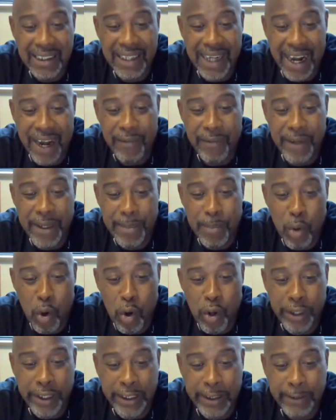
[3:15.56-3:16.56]
every
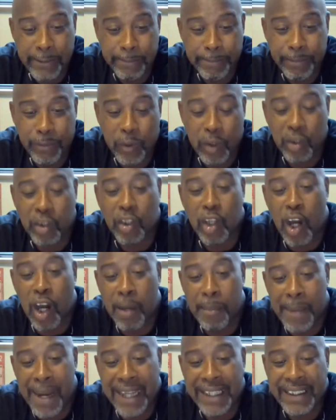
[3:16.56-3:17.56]
morning,
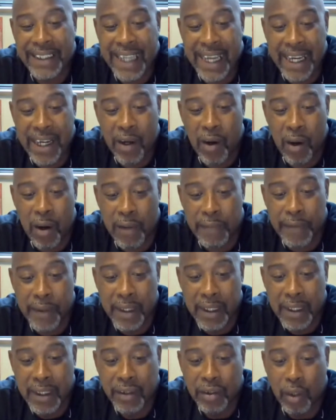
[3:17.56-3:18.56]
start my day off.
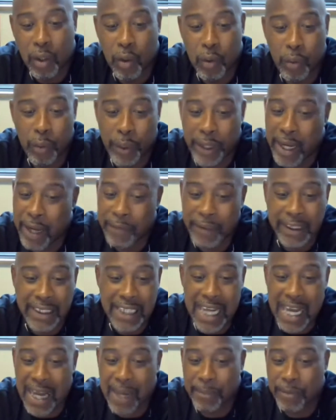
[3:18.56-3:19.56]
So whatever
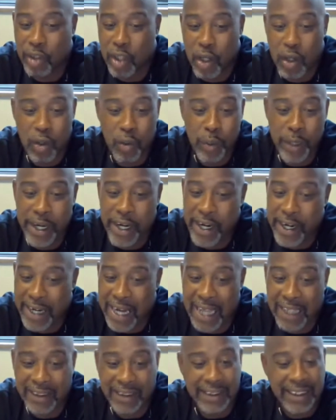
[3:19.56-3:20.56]
time zone we're in,
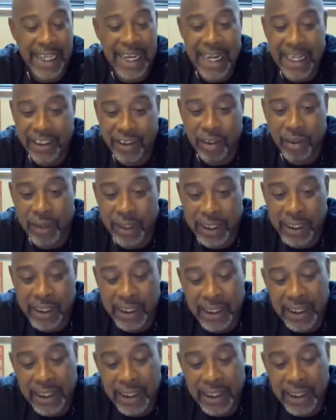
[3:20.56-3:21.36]
I just answer it.